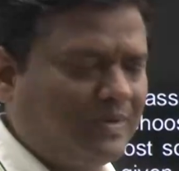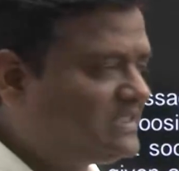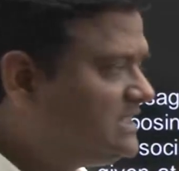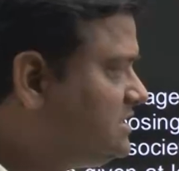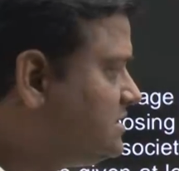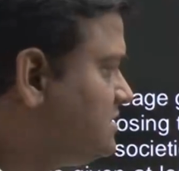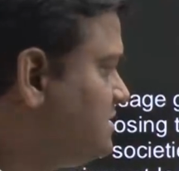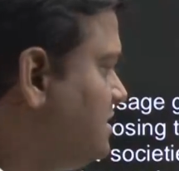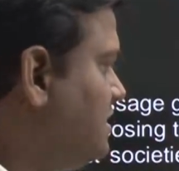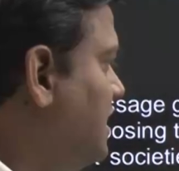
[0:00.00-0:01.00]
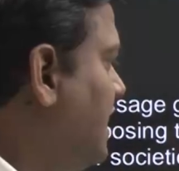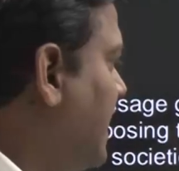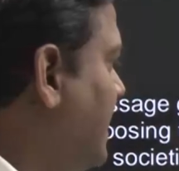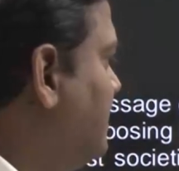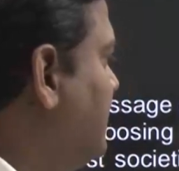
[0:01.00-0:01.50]
passage,
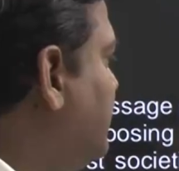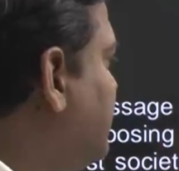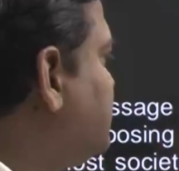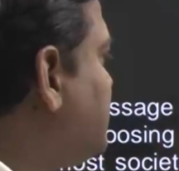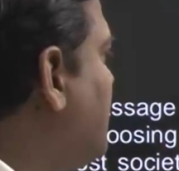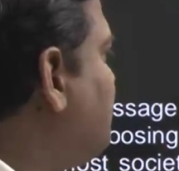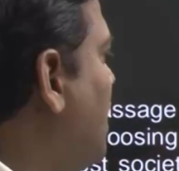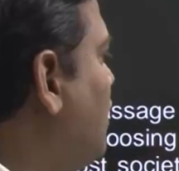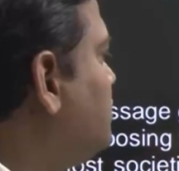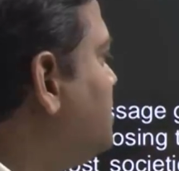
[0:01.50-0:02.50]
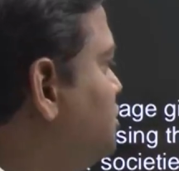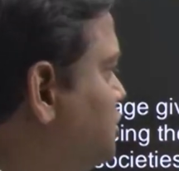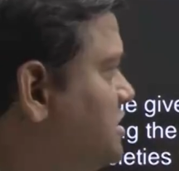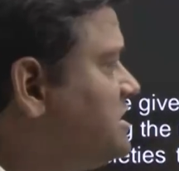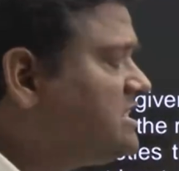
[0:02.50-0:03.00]
and it is about the
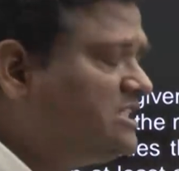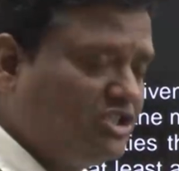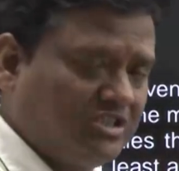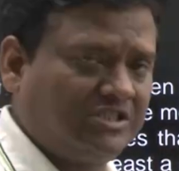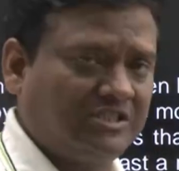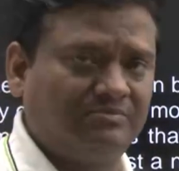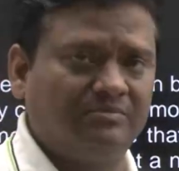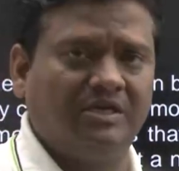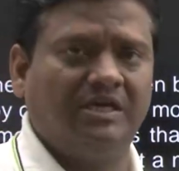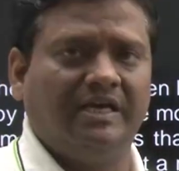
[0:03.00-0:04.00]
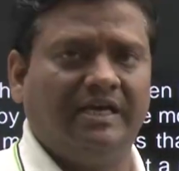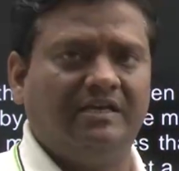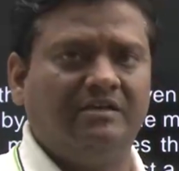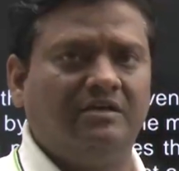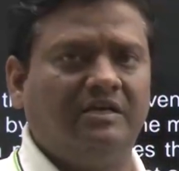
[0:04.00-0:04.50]
judicial system
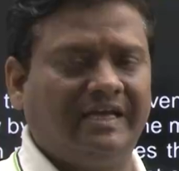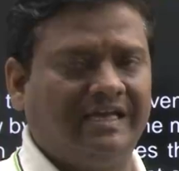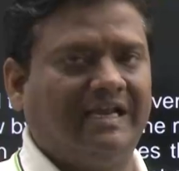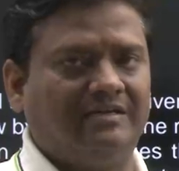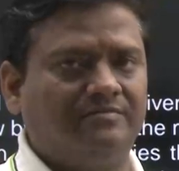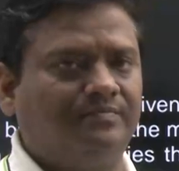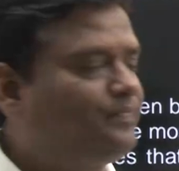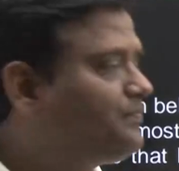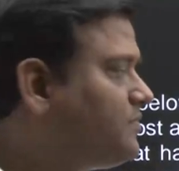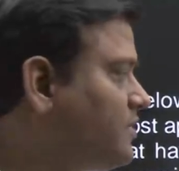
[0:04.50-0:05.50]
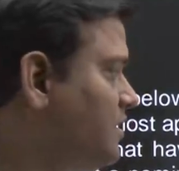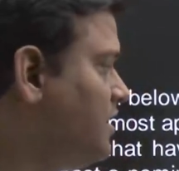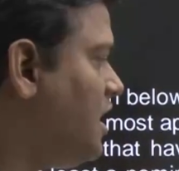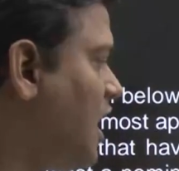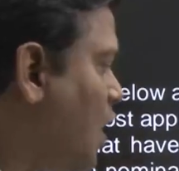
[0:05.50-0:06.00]
in England,
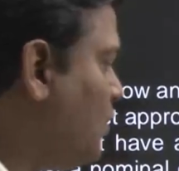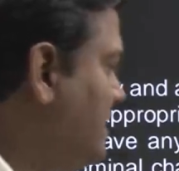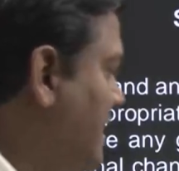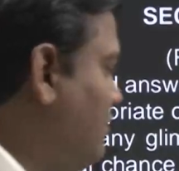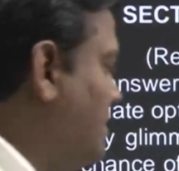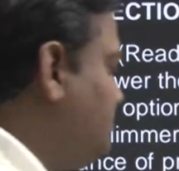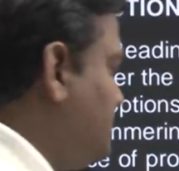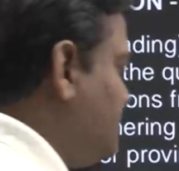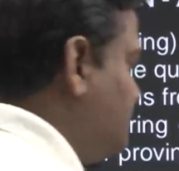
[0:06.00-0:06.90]
how it developed.